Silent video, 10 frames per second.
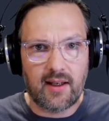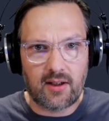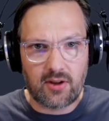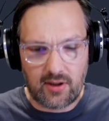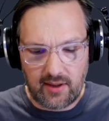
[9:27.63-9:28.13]

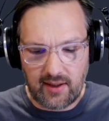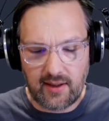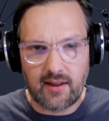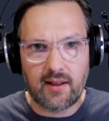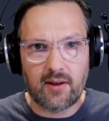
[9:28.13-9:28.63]
actually
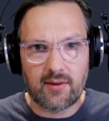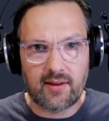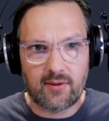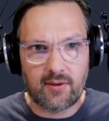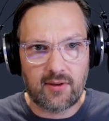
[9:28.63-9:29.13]
allows us
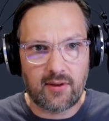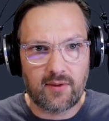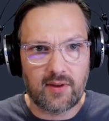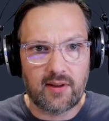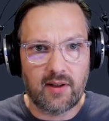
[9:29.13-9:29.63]
to serve
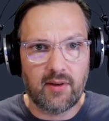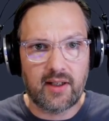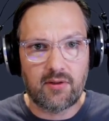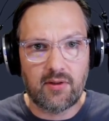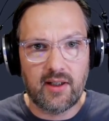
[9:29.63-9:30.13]
a
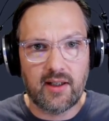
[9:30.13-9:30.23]
directory.